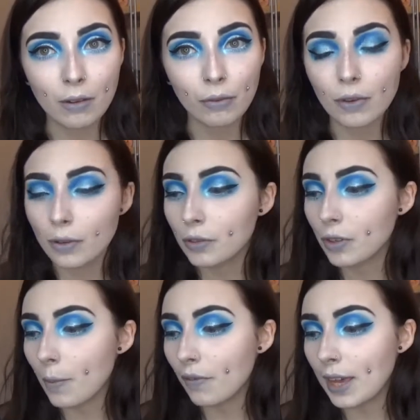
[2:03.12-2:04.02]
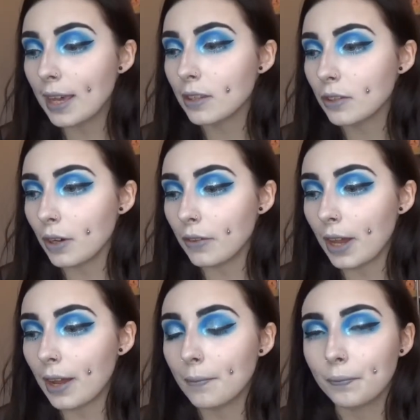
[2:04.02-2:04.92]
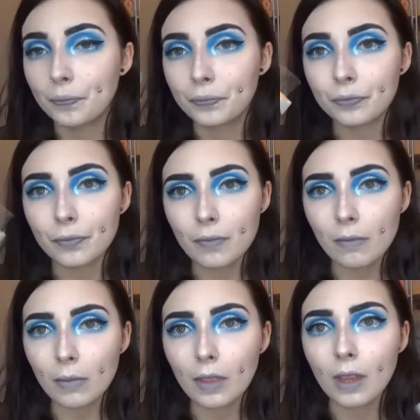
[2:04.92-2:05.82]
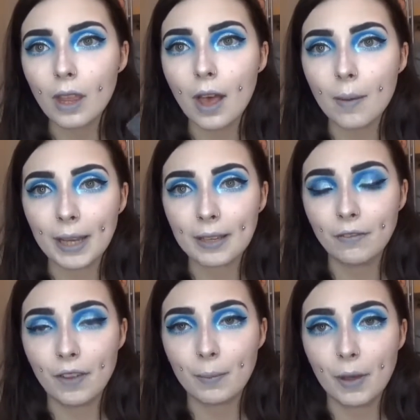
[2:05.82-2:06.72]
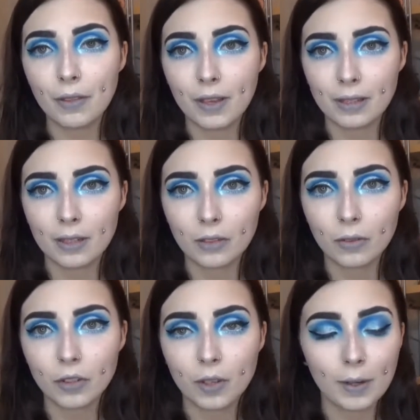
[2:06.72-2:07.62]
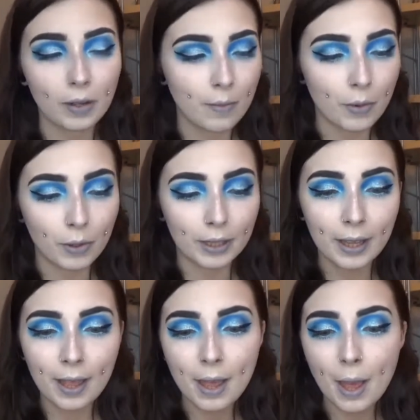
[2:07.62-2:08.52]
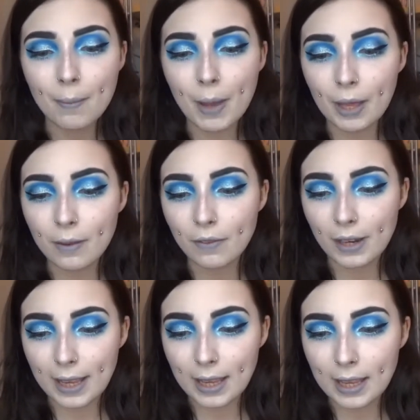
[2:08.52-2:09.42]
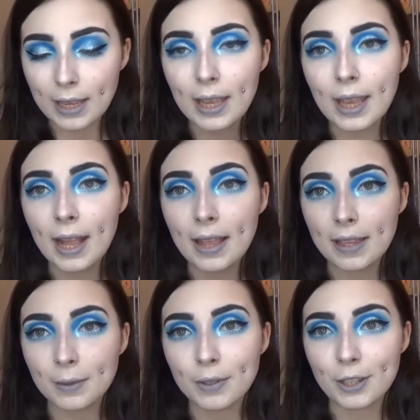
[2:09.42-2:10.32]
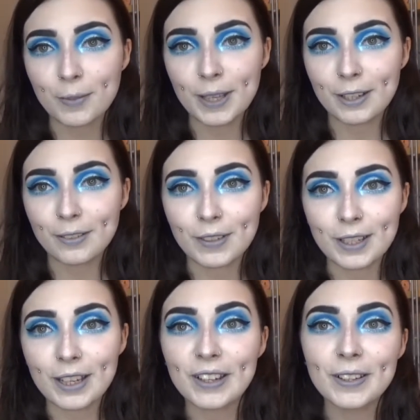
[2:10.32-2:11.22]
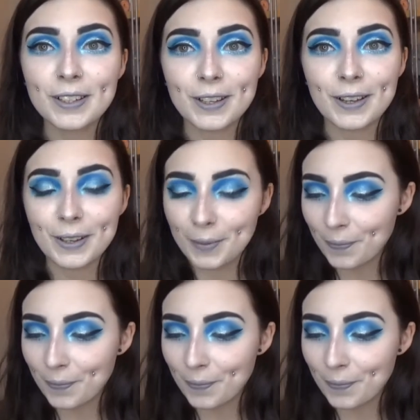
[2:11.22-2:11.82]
through some of it so that I can fit both in, it's not super long and boring, but hopefully this will still be a good video. So